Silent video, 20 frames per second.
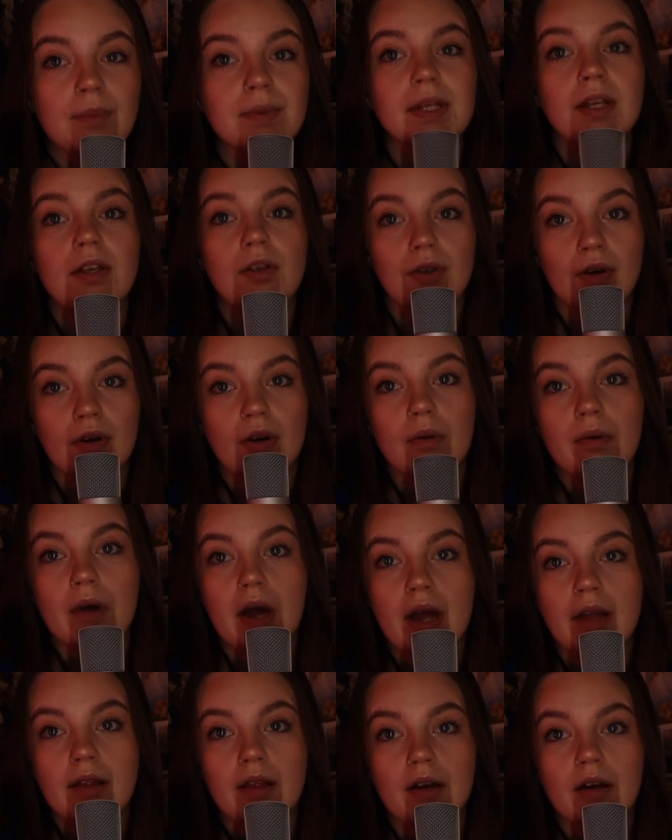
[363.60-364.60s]
was like €1 a
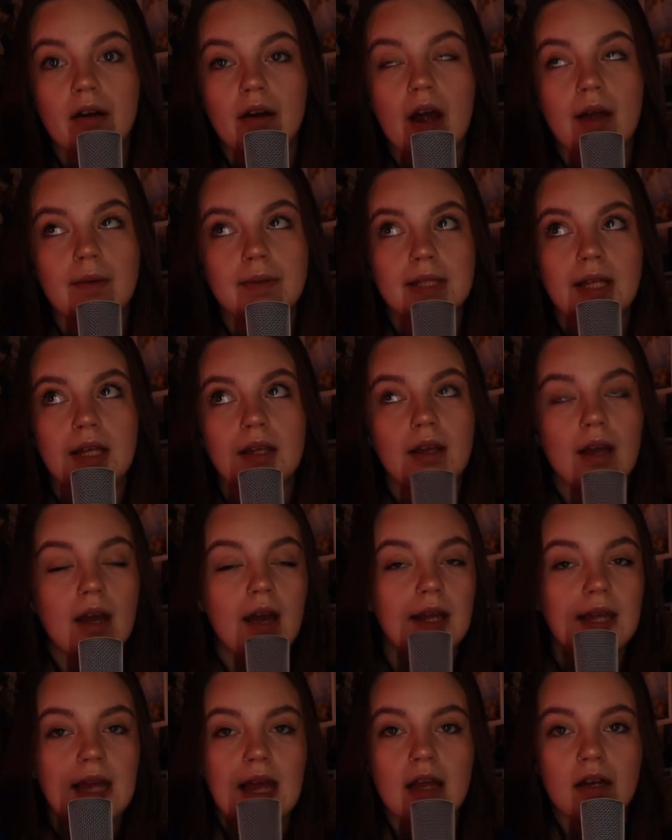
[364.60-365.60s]
highlighter. I was like,
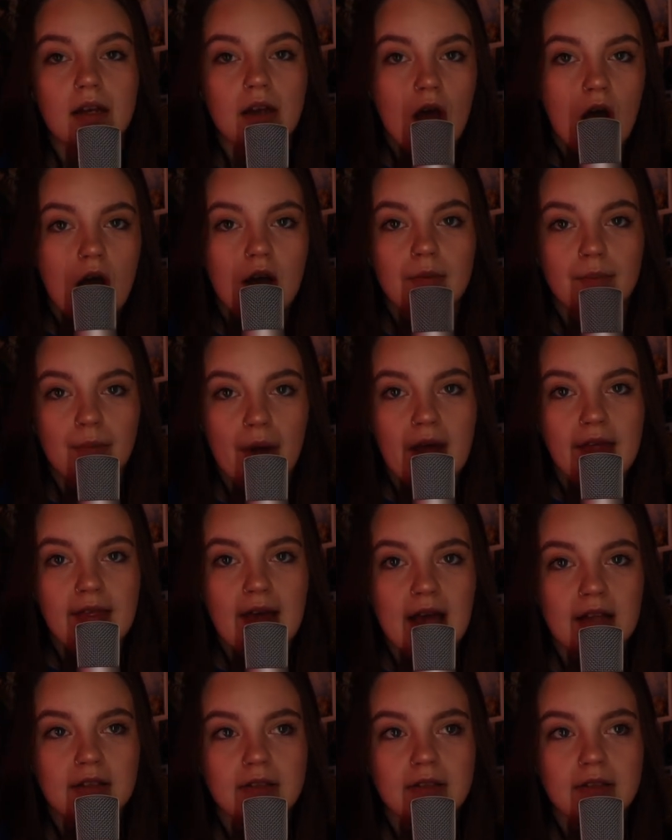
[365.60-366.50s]
I can't not buy that.